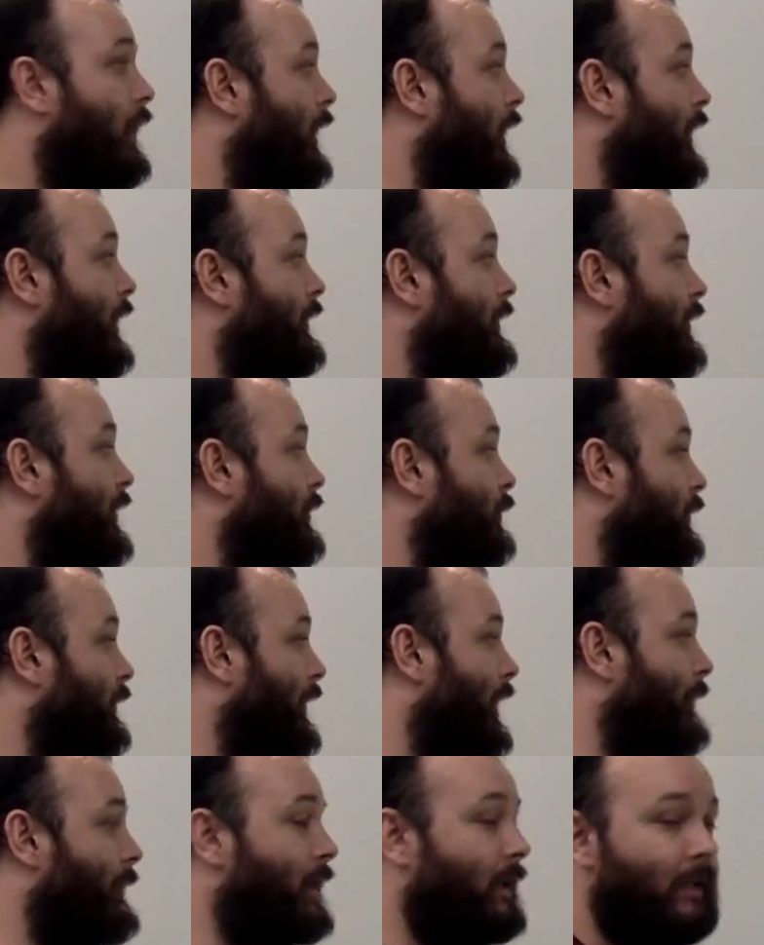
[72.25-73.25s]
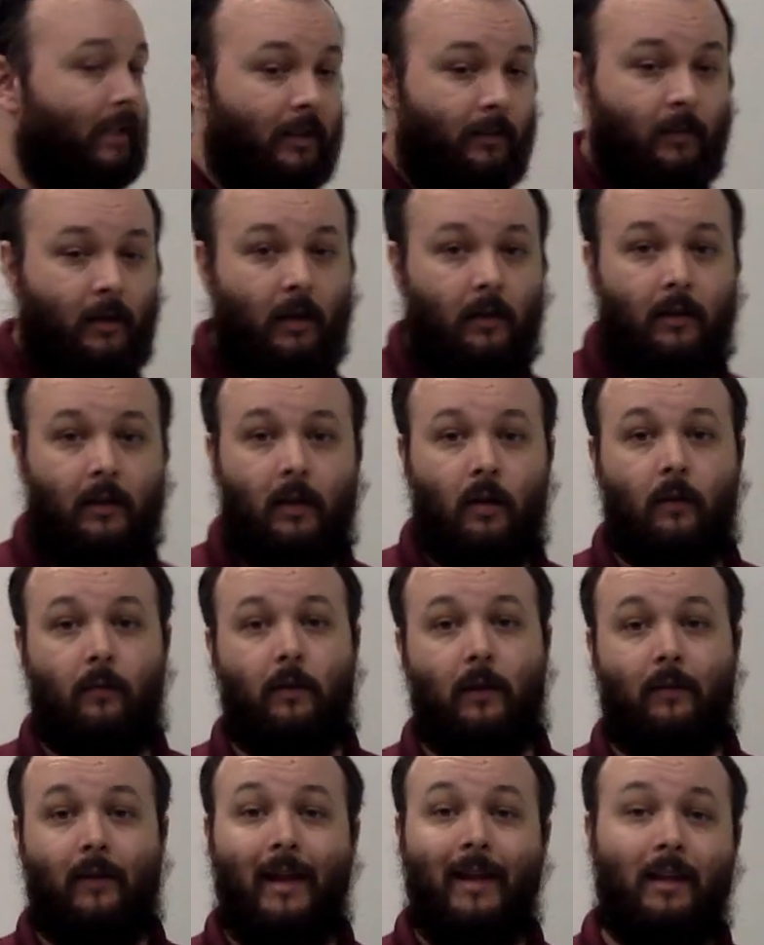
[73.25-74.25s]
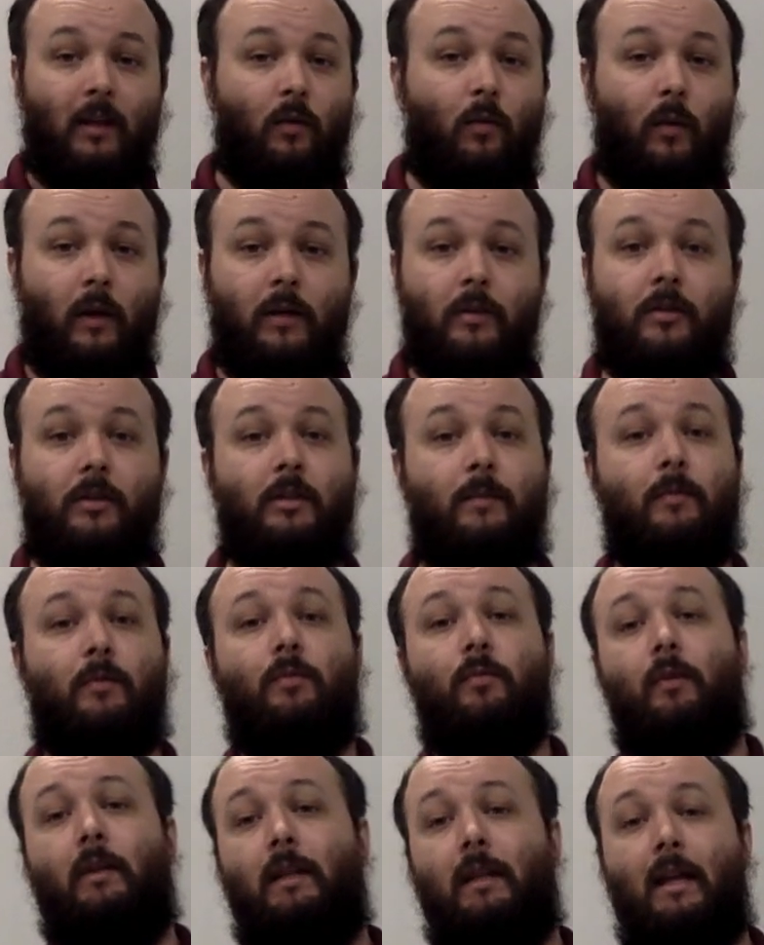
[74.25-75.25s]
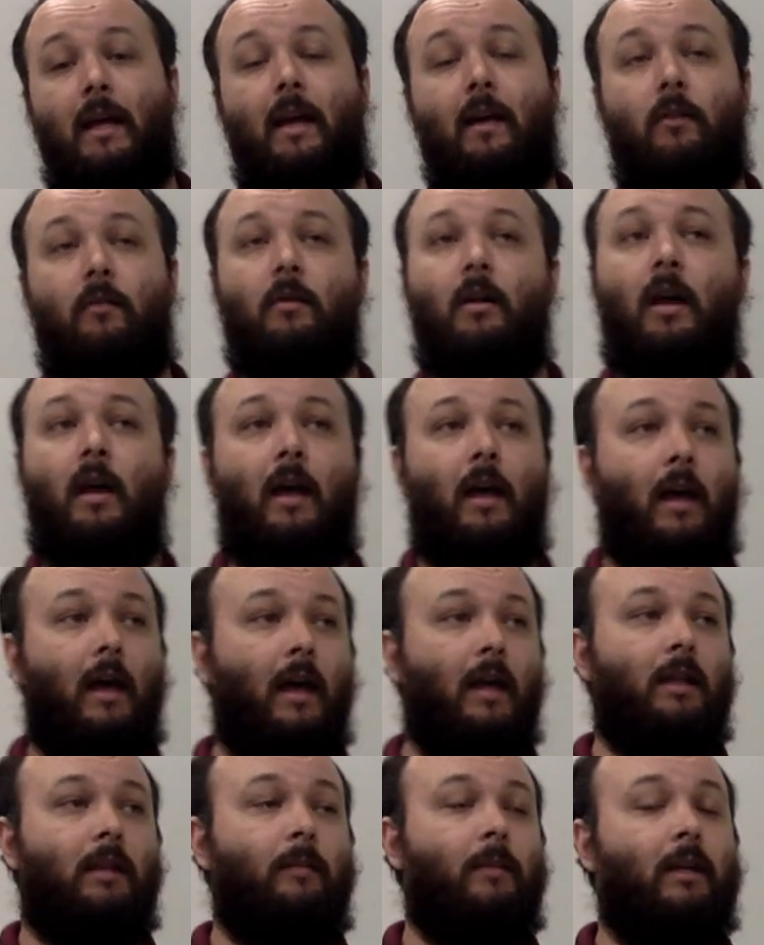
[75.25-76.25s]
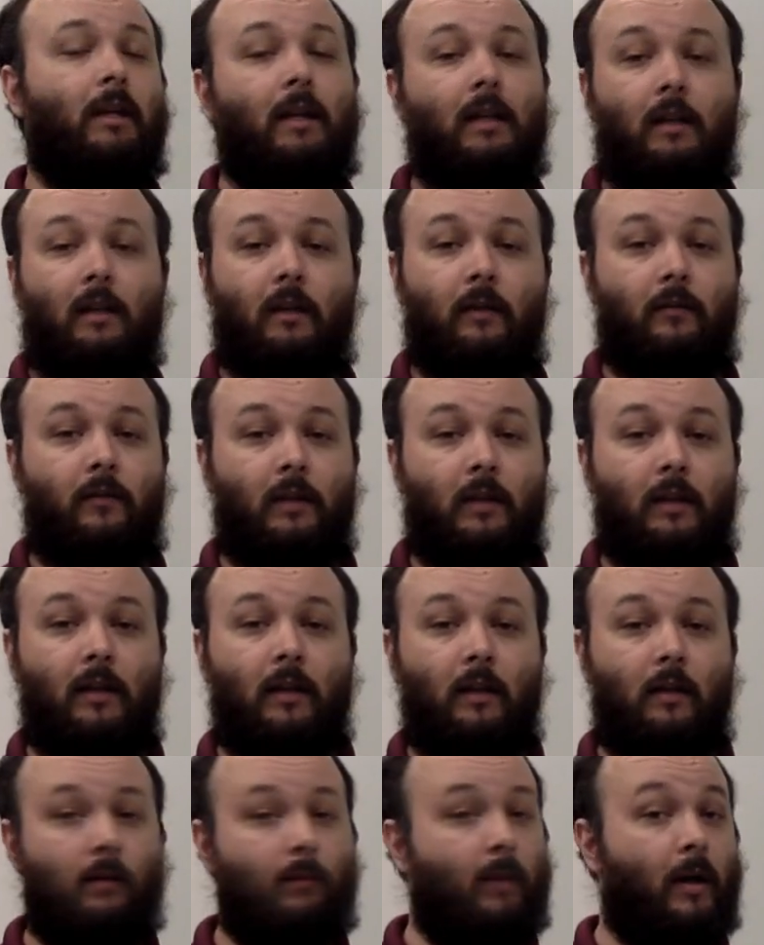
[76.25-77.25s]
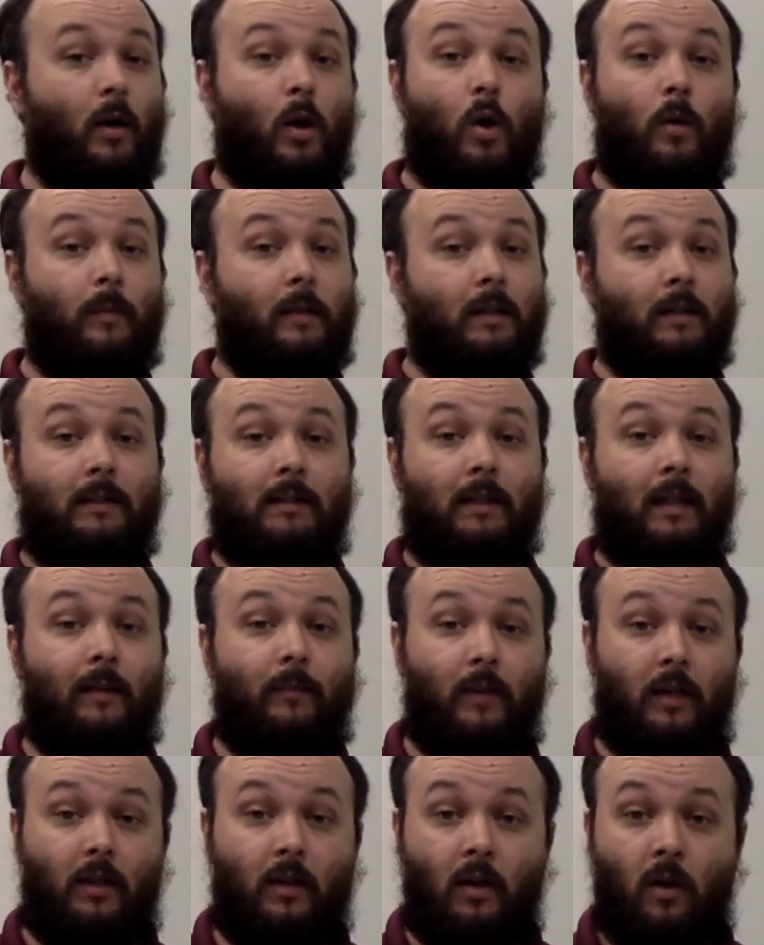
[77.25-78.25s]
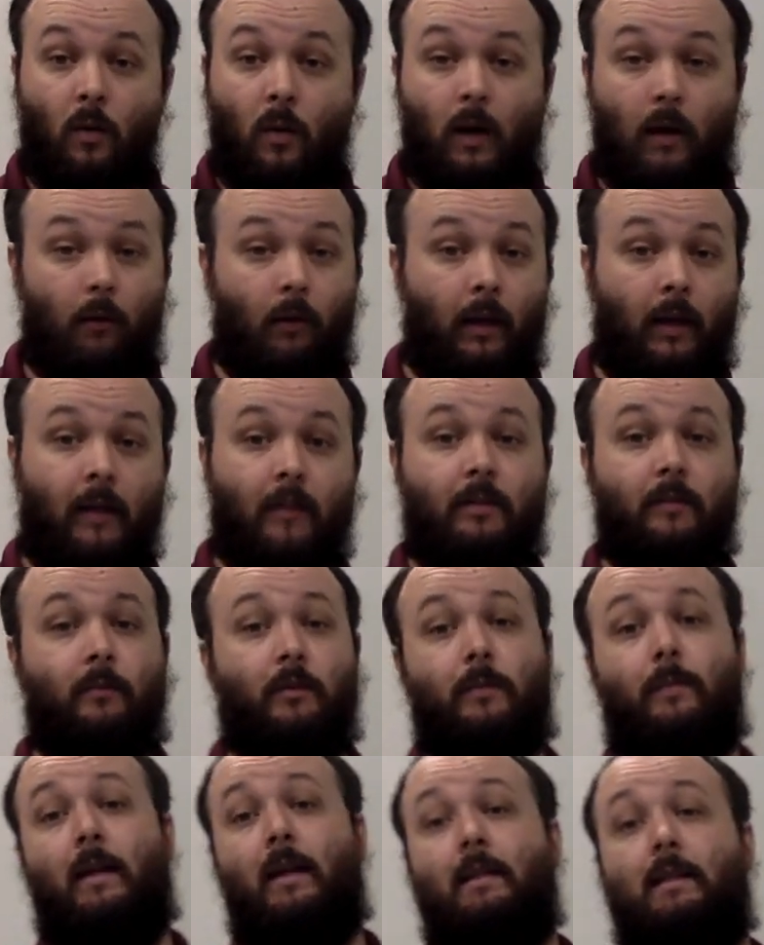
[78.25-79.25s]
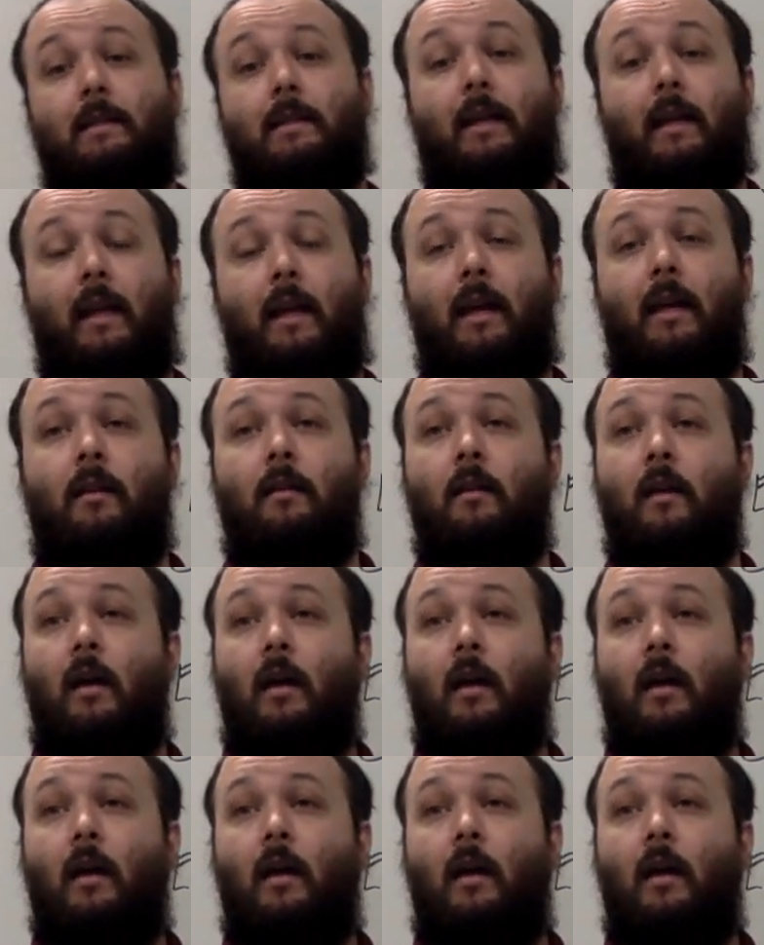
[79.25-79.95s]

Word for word: And then we've got my email here. If you have any questions between now and the beginning of the year, by all means, let me know. I will answer as best as I can.